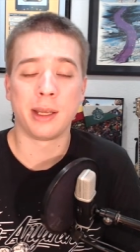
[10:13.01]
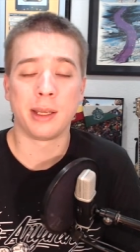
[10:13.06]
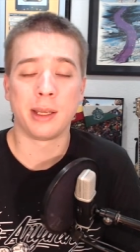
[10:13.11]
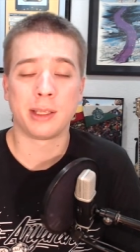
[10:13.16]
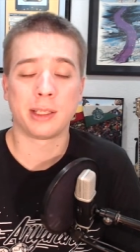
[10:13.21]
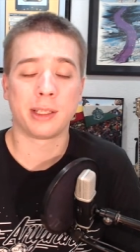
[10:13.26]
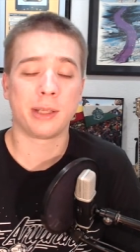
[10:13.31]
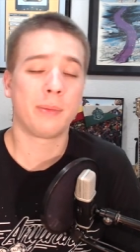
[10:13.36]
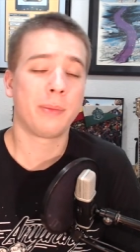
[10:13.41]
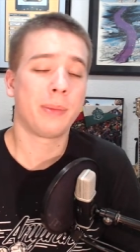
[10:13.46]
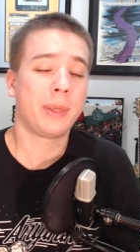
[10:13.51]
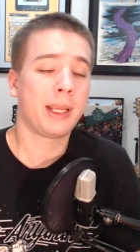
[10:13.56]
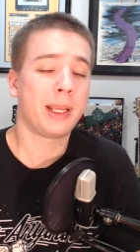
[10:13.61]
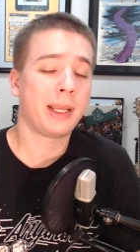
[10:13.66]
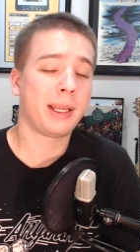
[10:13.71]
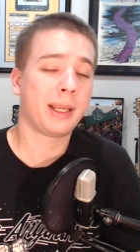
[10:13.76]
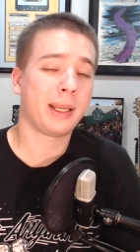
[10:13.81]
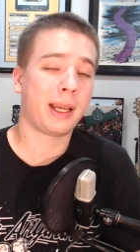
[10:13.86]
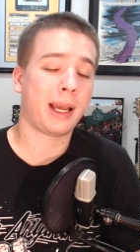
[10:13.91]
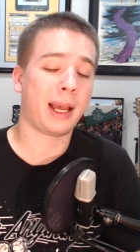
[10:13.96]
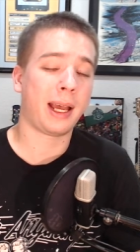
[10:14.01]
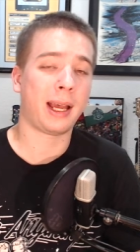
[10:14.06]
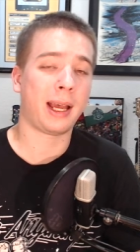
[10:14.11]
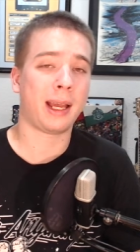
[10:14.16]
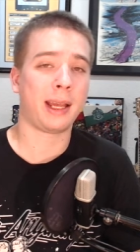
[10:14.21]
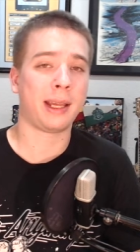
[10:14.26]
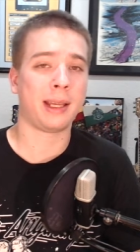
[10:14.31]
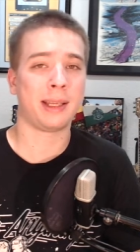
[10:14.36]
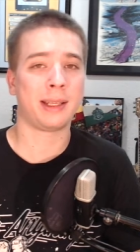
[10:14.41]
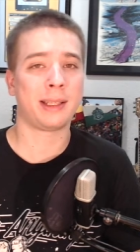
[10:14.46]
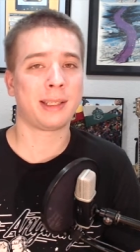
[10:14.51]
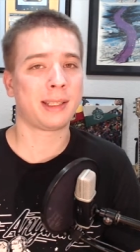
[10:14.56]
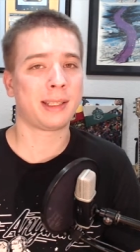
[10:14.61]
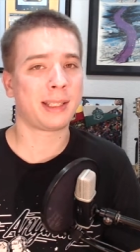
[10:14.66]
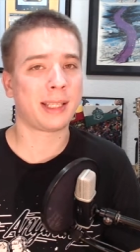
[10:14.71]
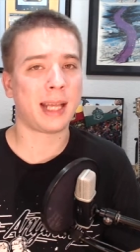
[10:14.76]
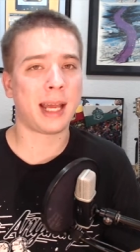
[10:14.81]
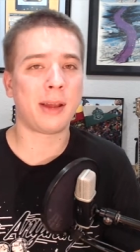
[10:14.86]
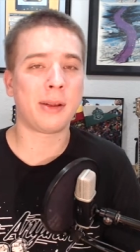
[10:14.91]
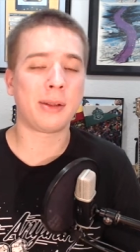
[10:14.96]
to me, it
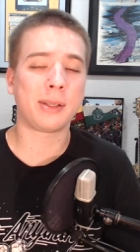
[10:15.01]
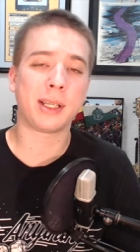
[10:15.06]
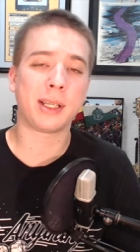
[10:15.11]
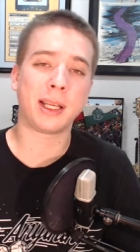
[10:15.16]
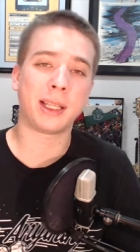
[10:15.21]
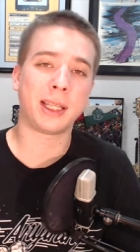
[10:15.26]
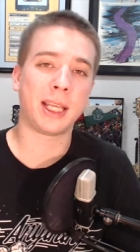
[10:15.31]
sounds like